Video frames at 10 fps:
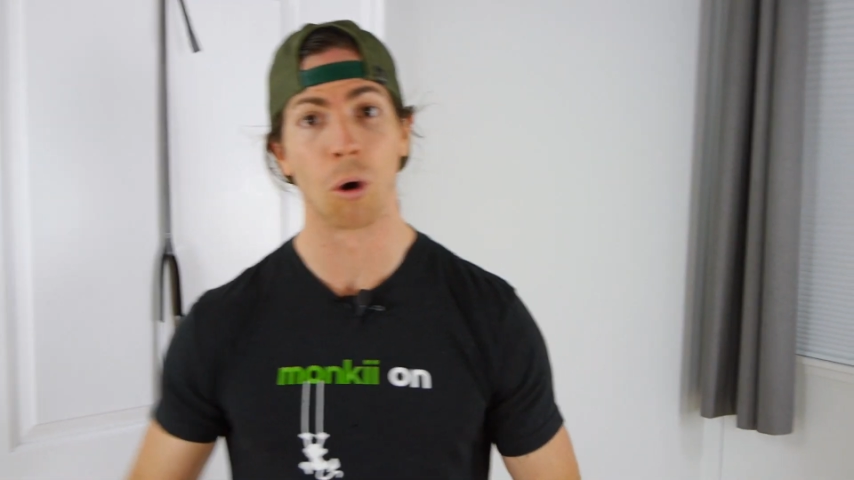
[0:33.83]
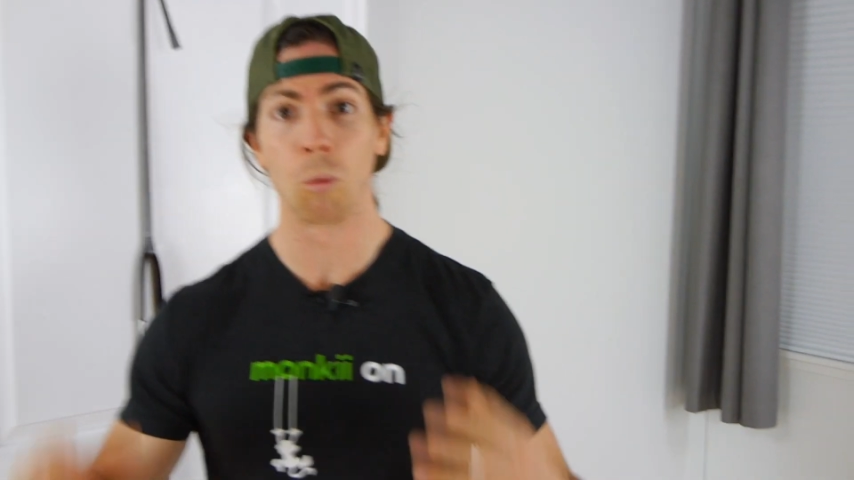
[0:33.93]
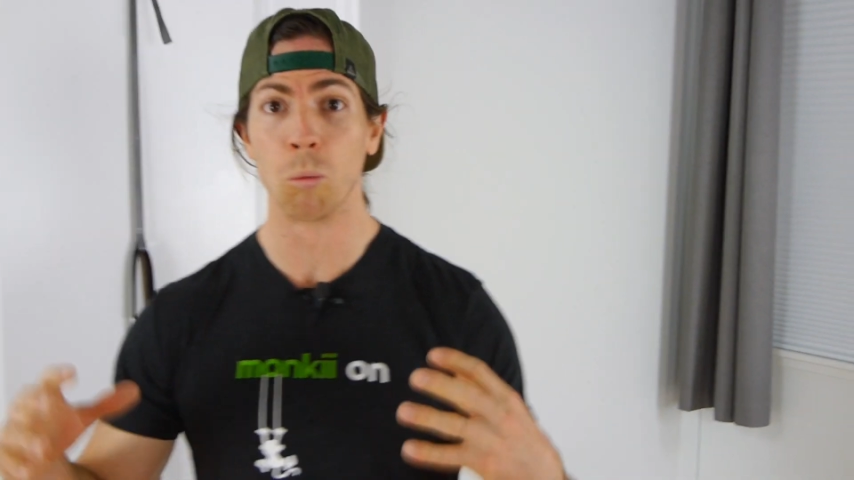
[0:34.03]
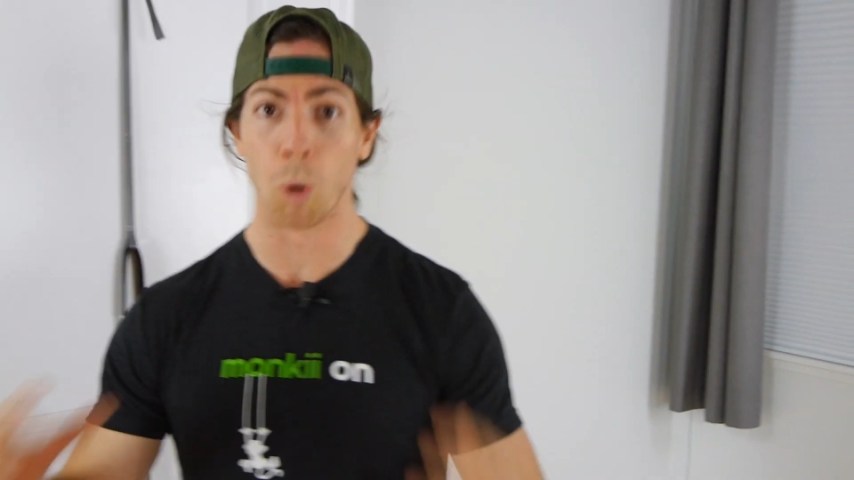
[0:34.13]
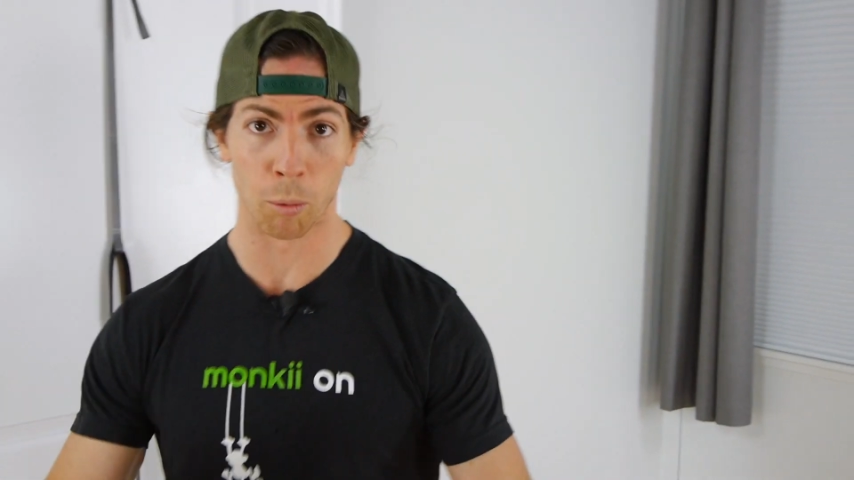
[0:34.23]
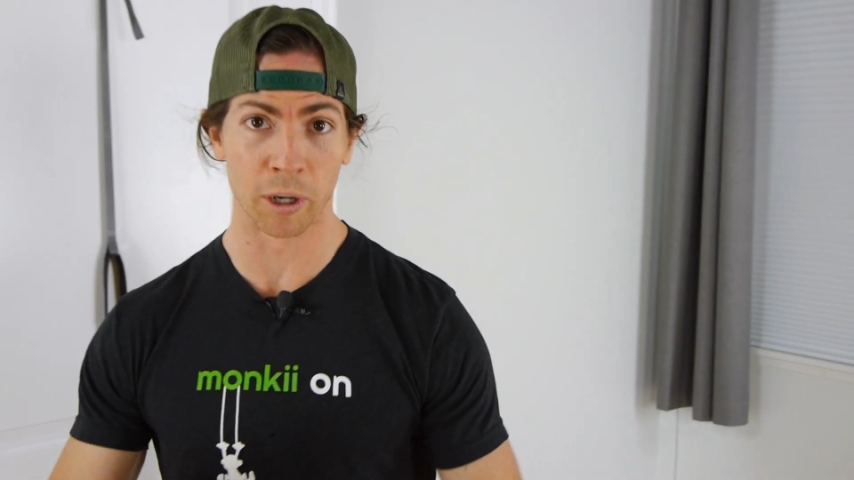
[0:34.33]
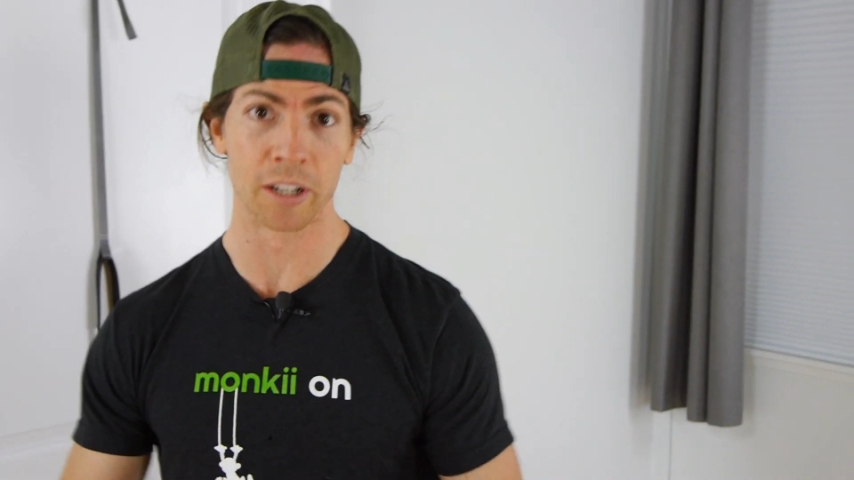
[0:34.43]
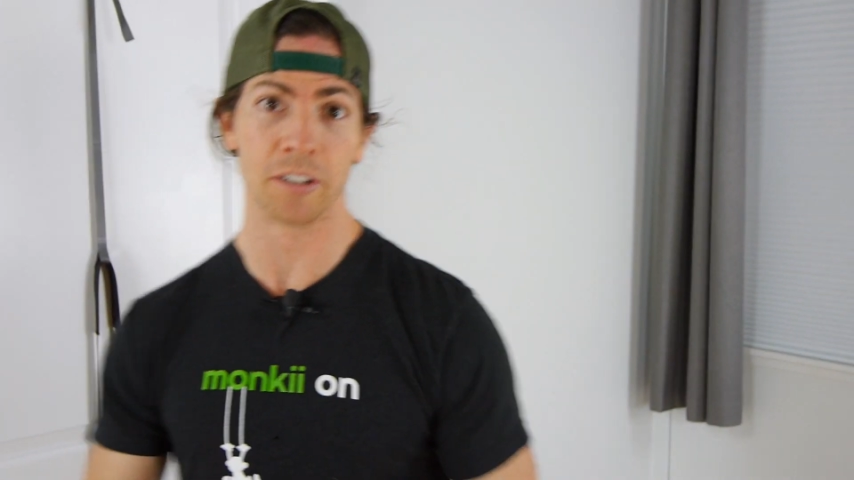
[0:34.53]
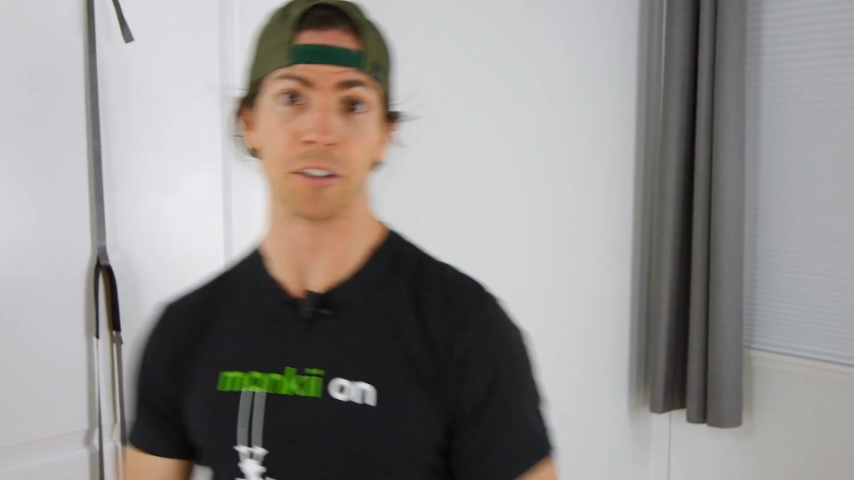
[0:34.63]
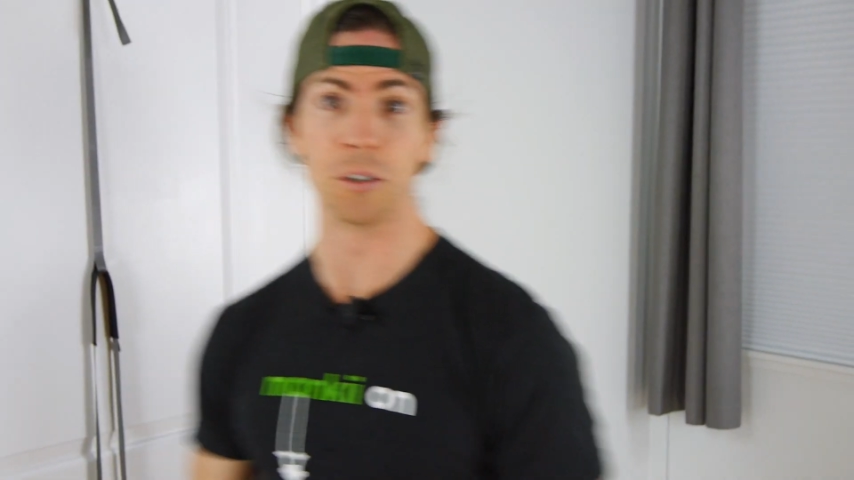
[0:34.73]
So what
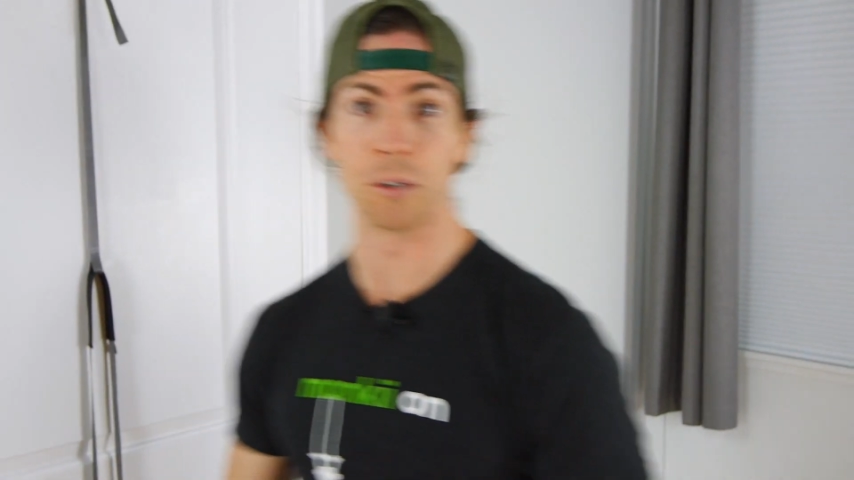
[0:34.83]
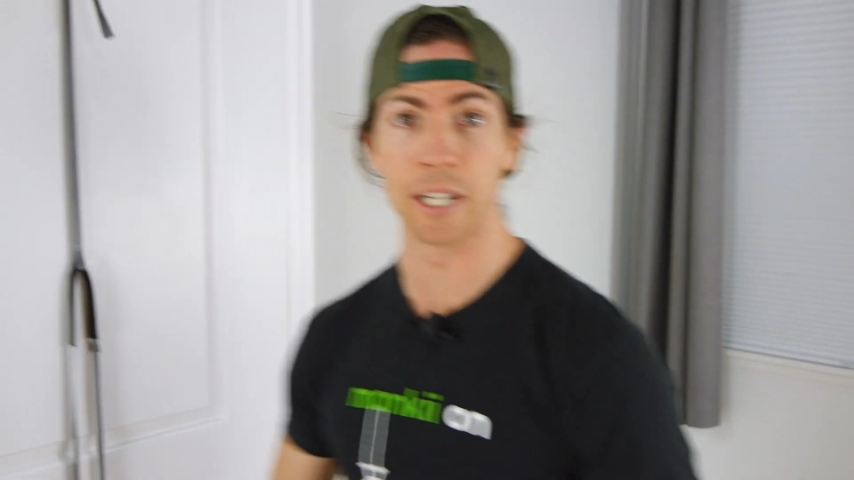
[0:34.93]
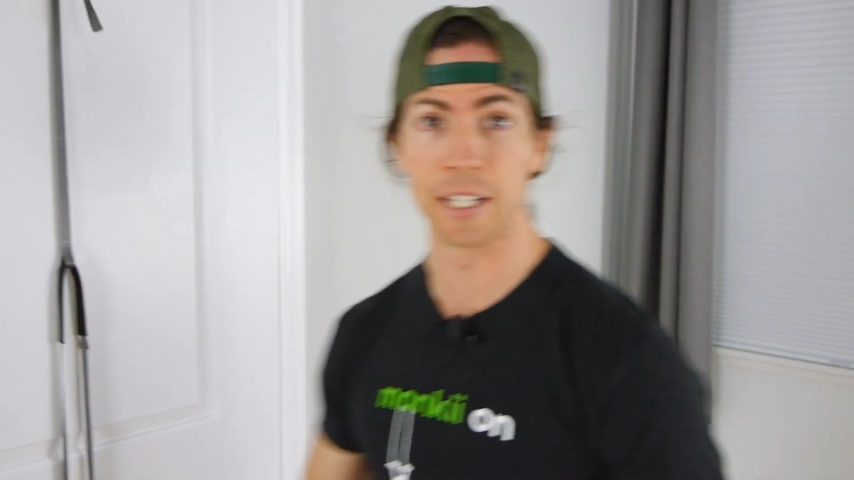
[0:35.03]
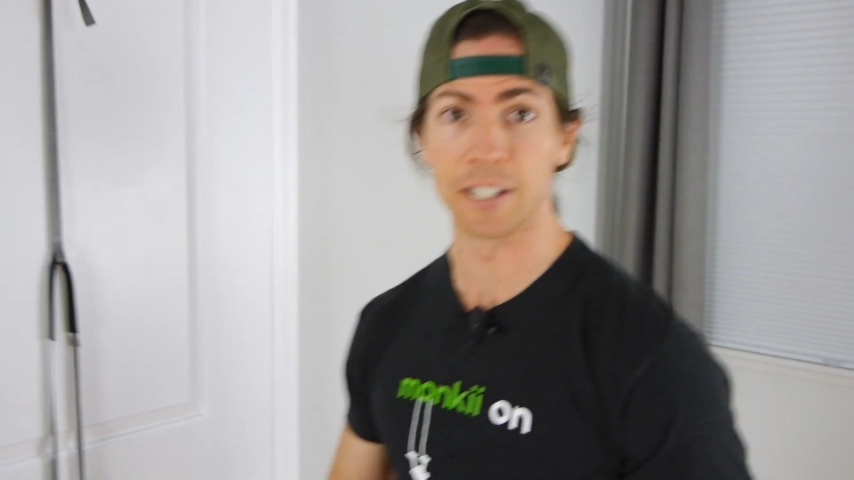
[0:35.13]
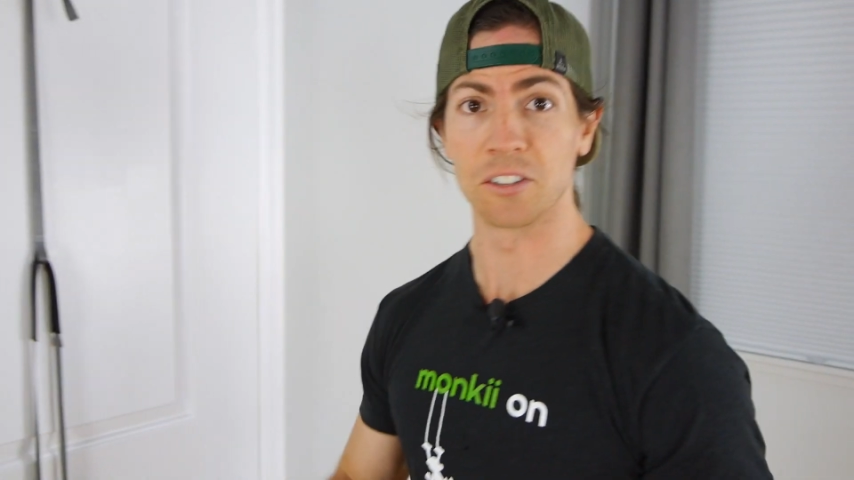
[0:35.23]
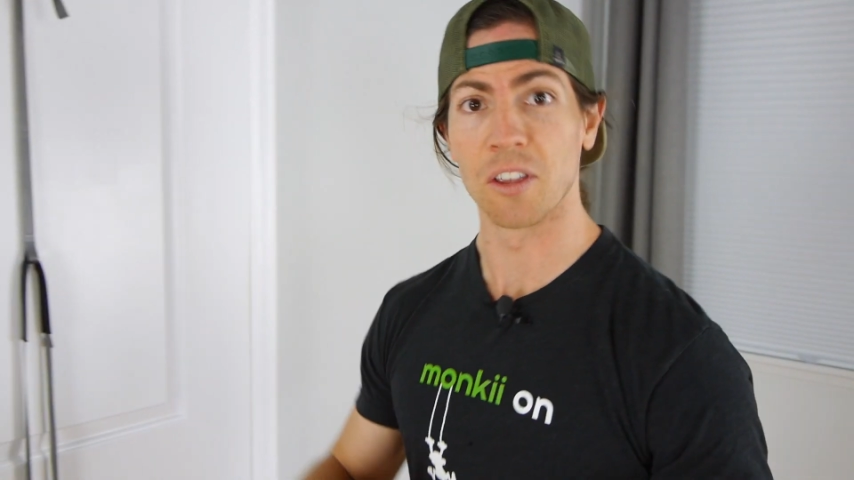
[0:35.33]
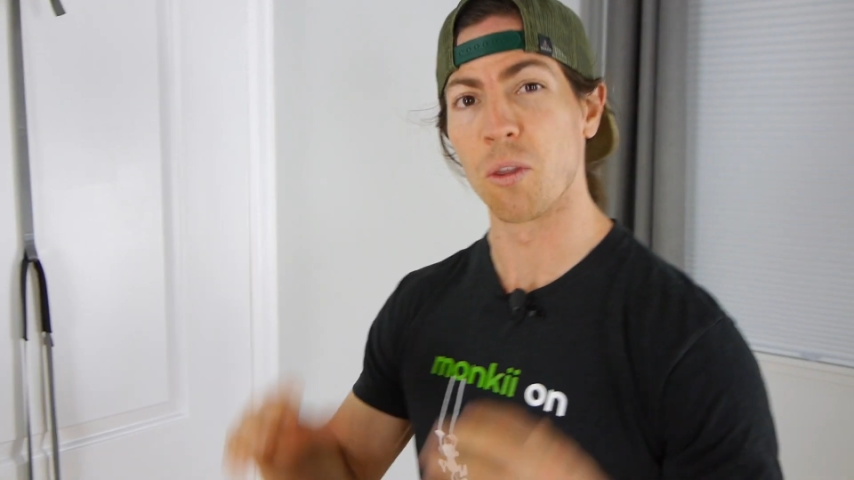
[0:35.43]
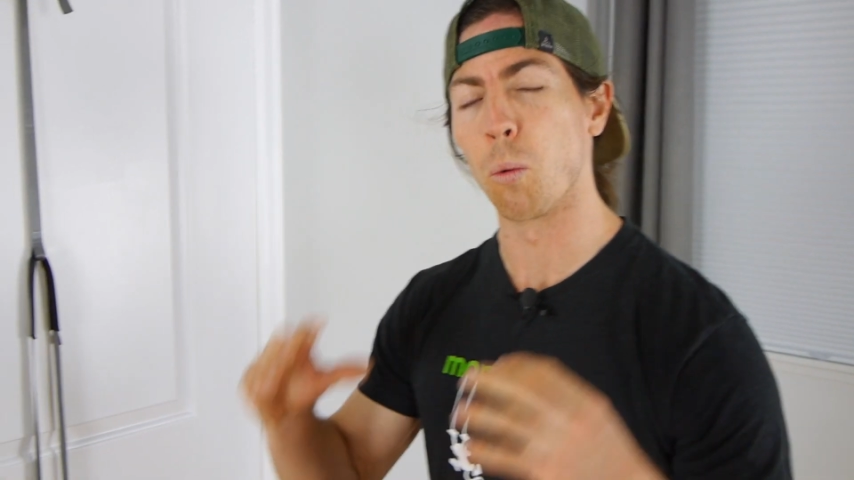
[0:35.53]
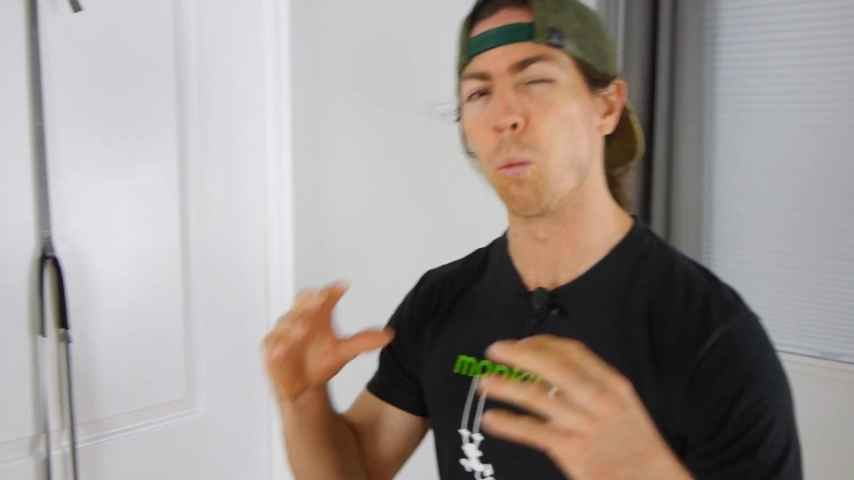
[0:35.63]
we're gonna do is